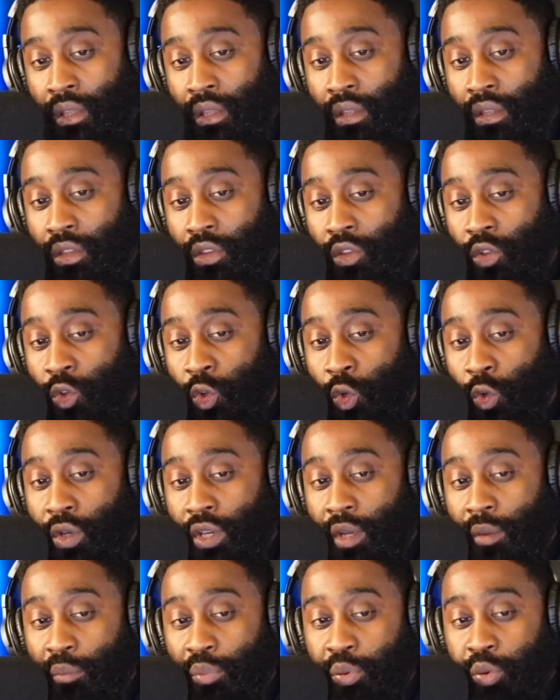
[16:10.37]
you
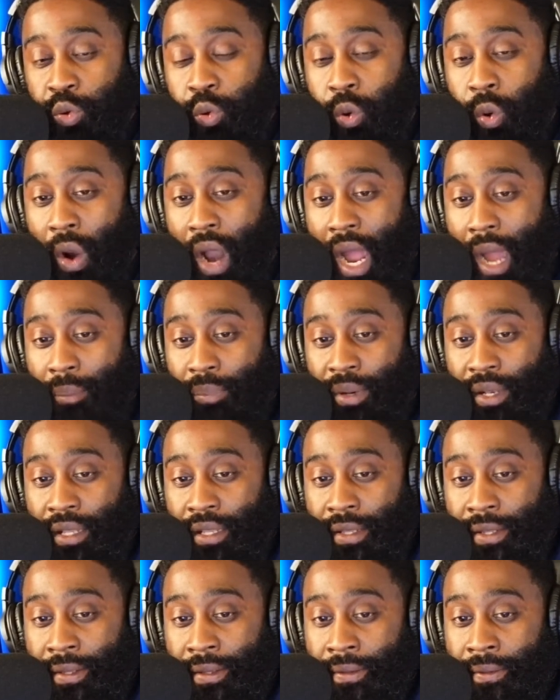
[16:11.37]
can
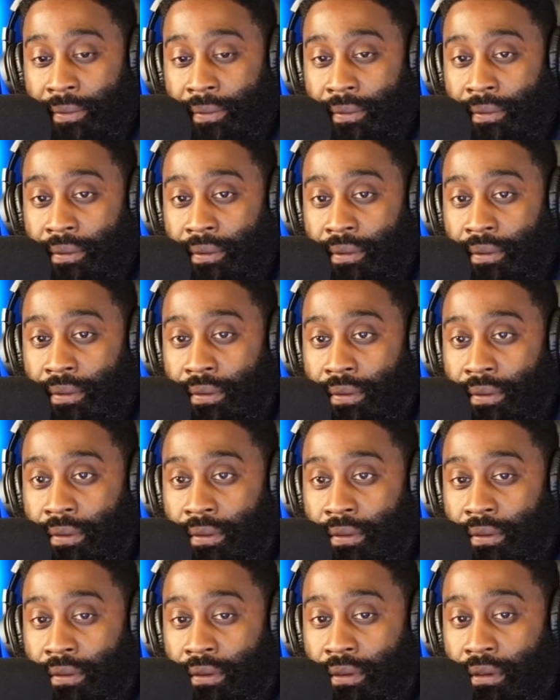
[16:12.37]
probably
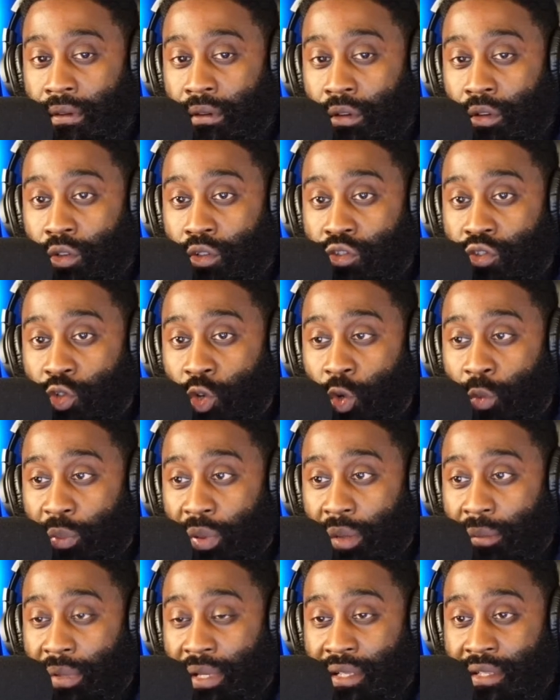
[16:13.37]
scoop
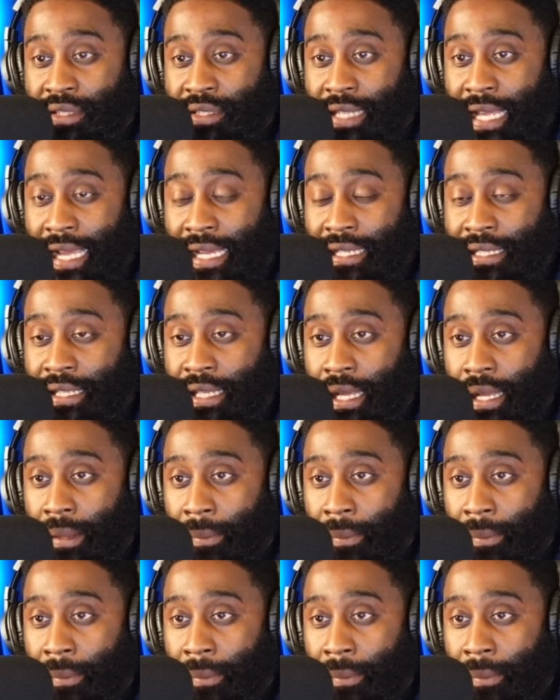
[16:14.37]
him in the second day.